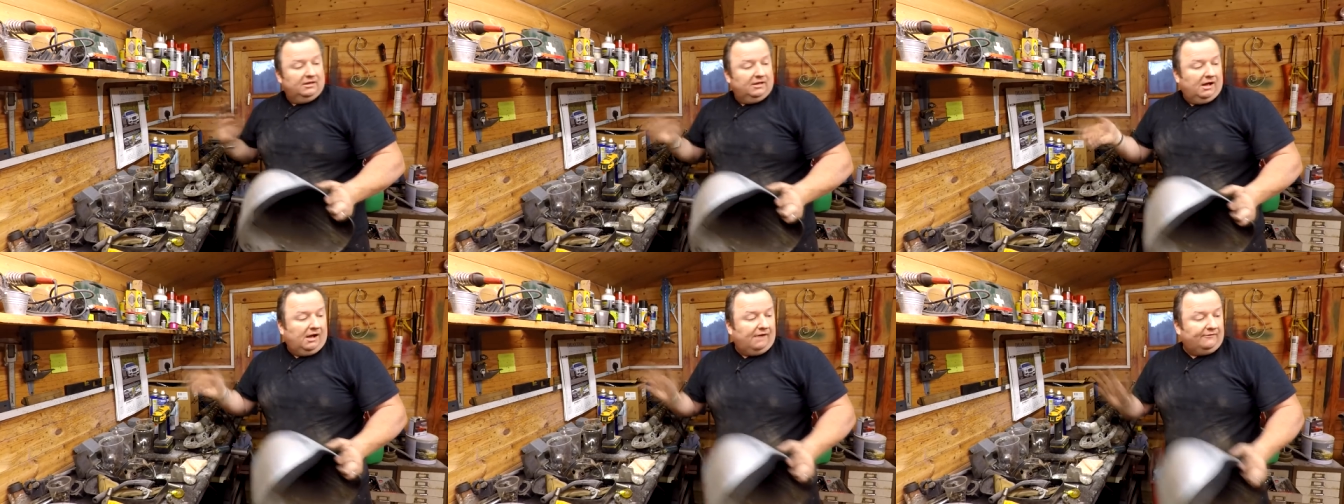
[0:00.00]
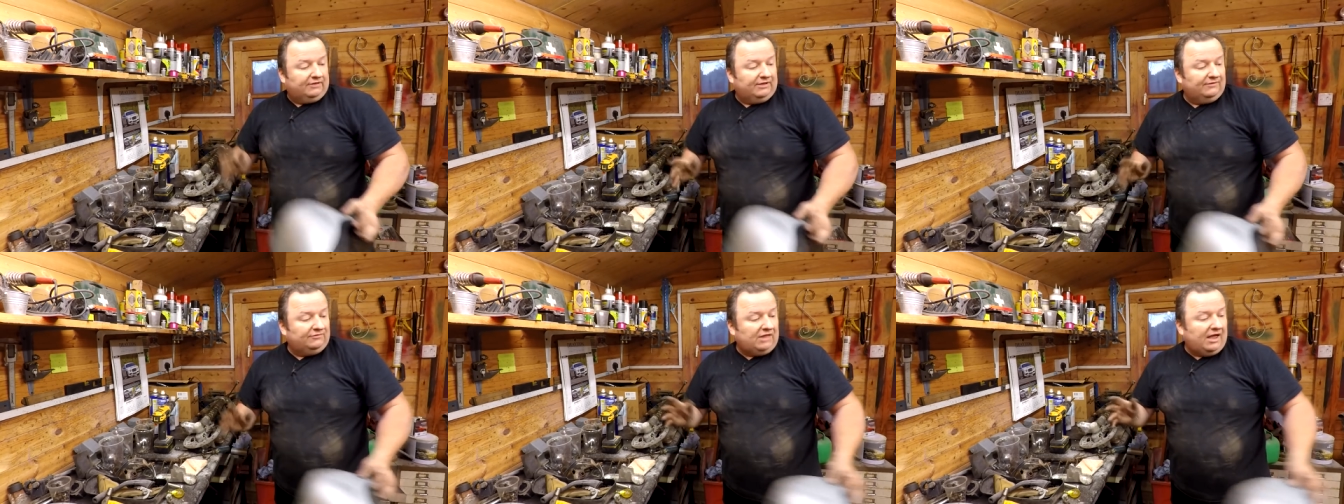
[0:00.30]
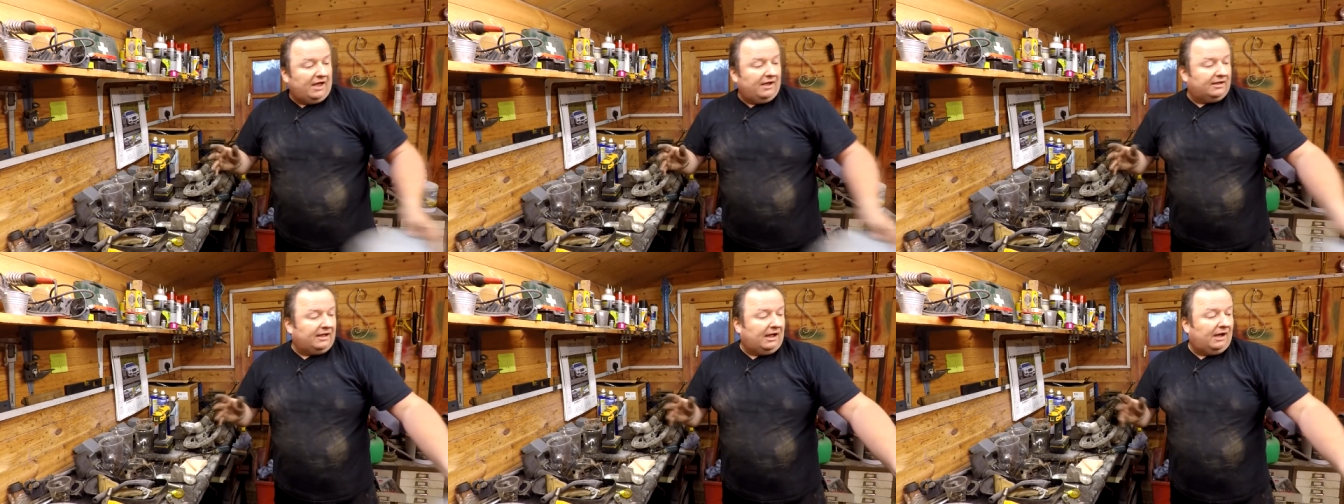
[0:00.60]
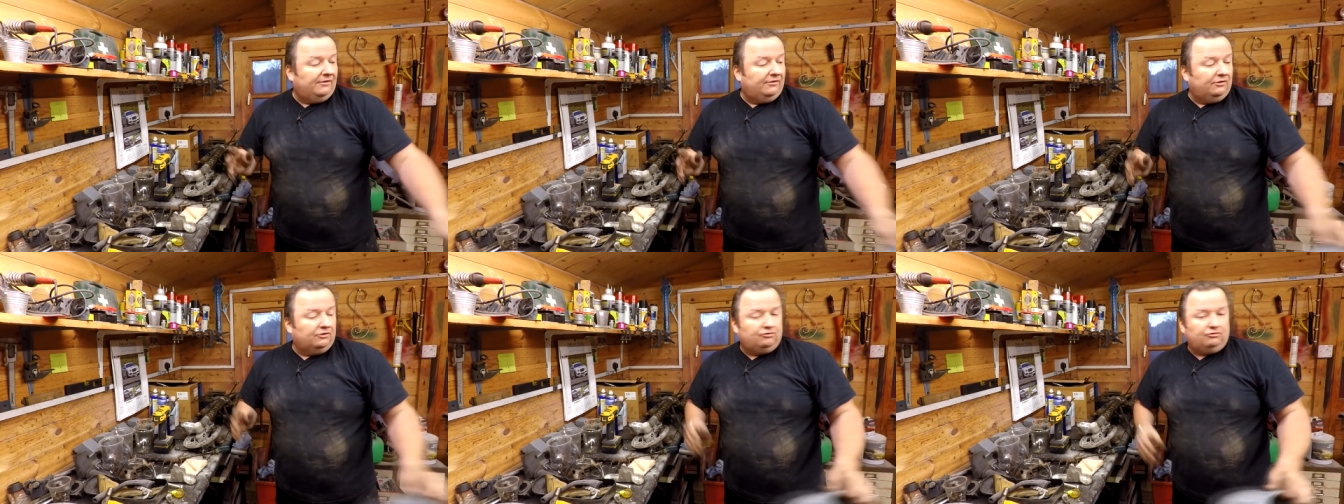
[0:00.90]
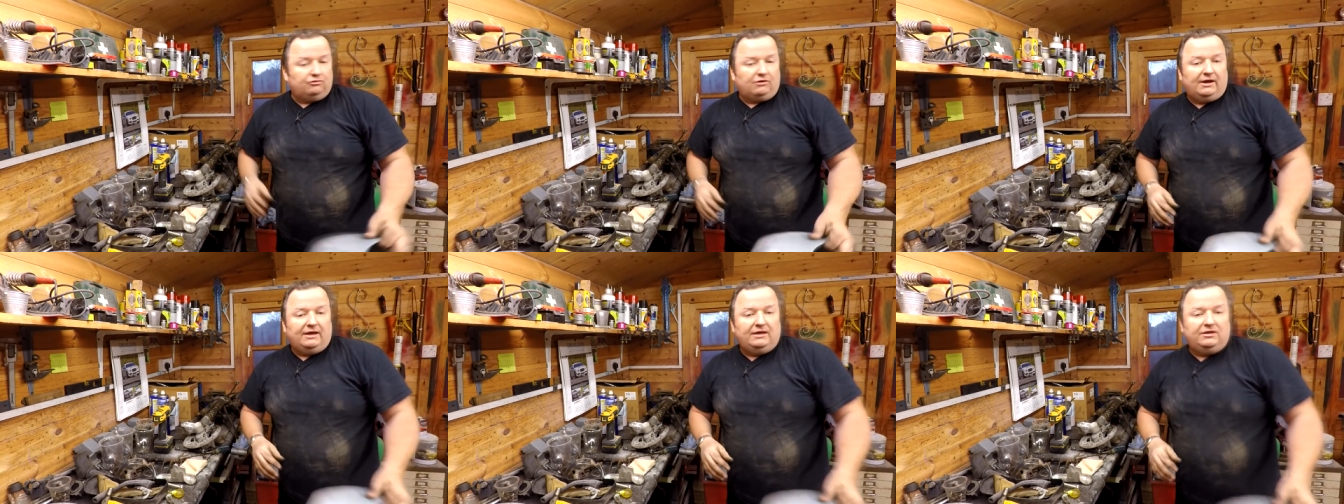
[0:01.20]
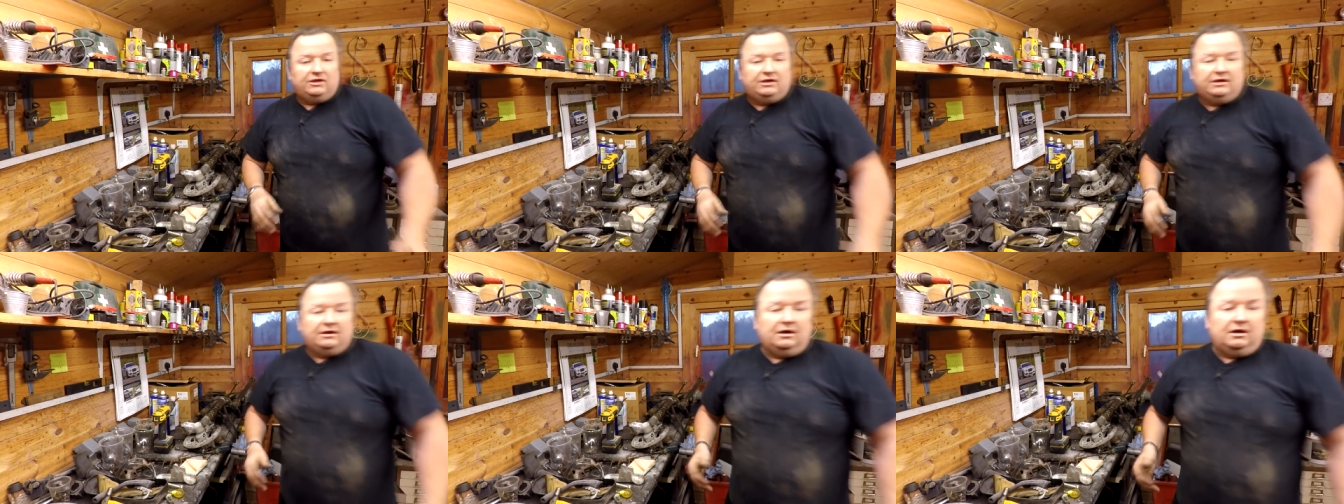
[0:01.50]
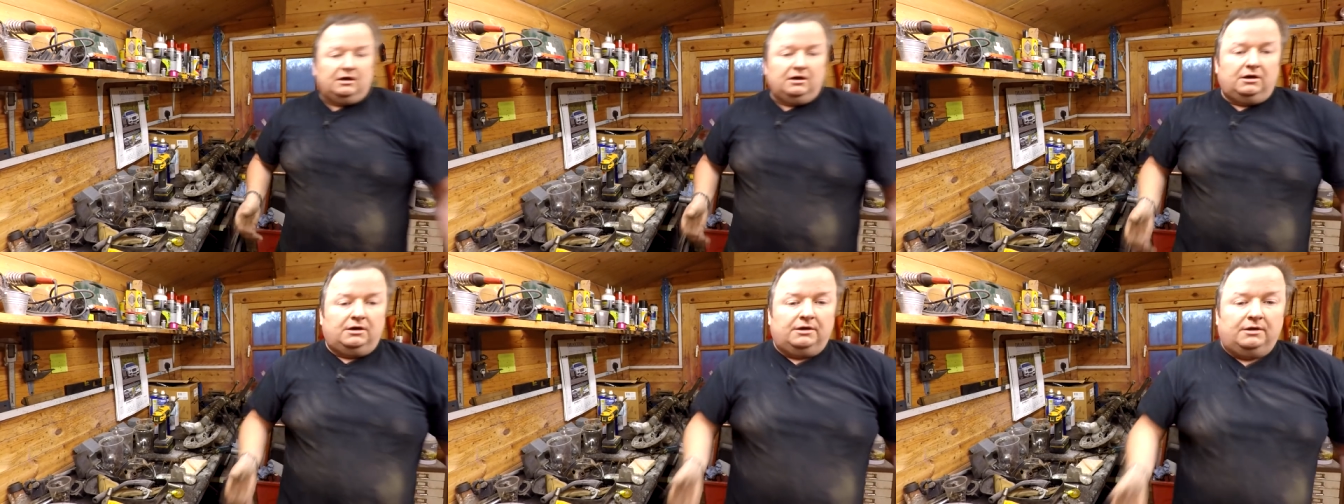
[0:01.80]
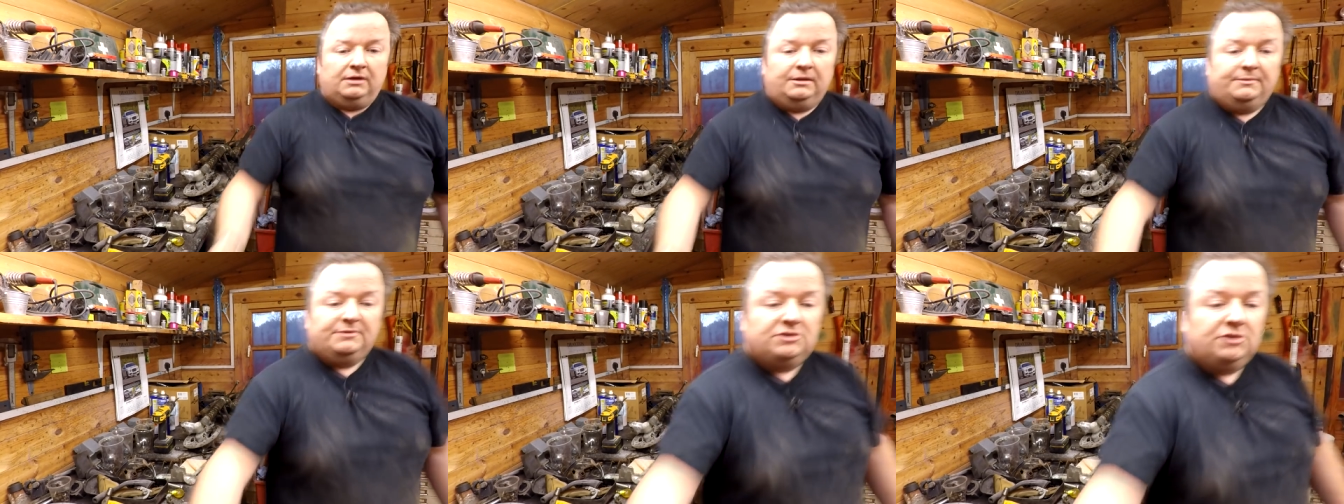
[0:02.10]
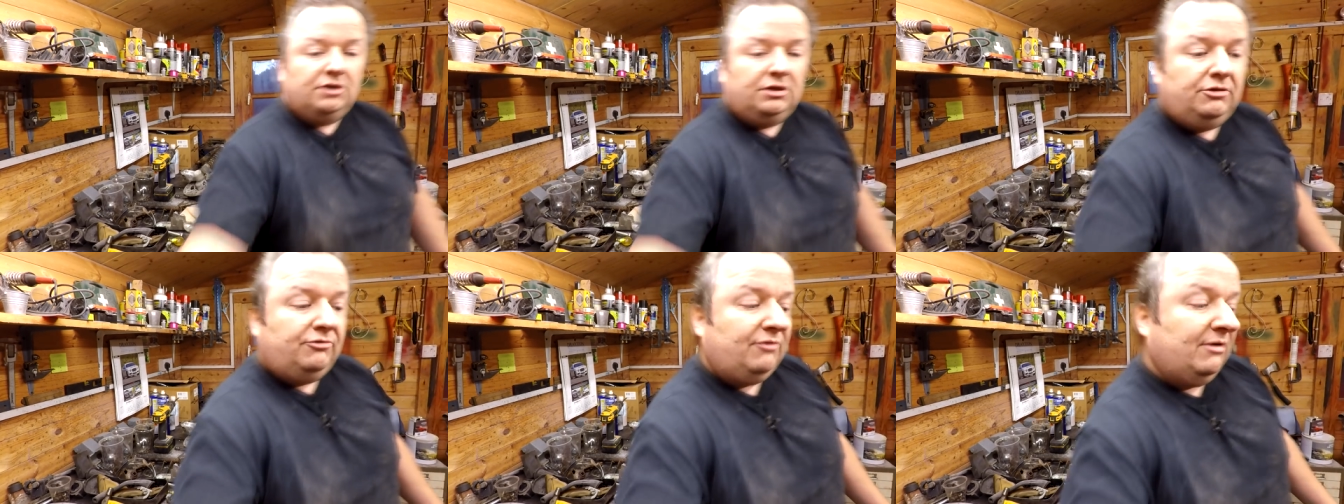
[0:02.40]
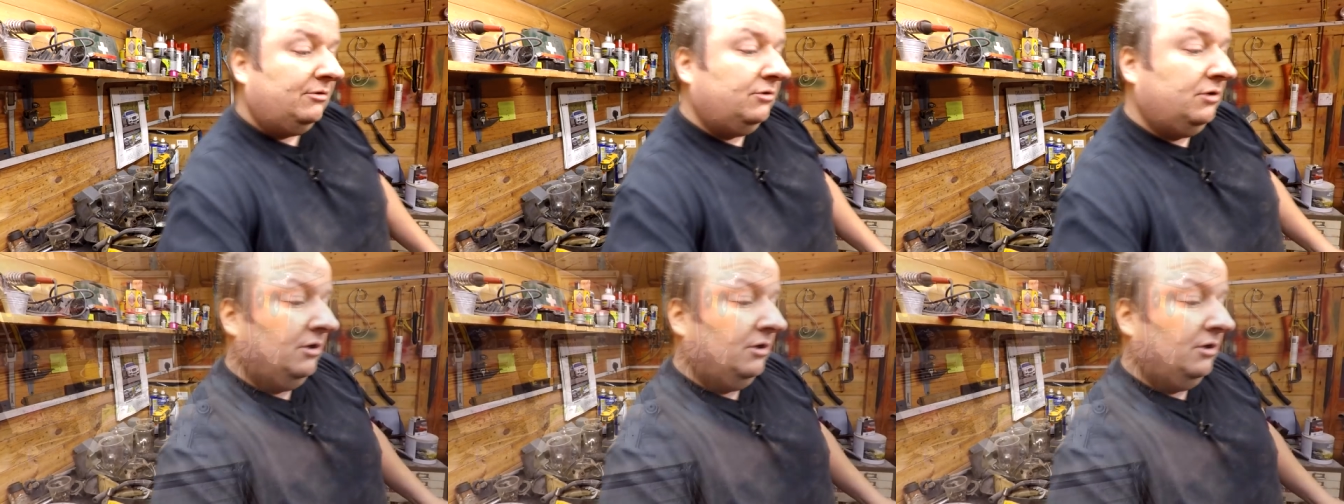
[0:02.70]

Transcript: I've given that a coat of grey. The uh, let me turn you around.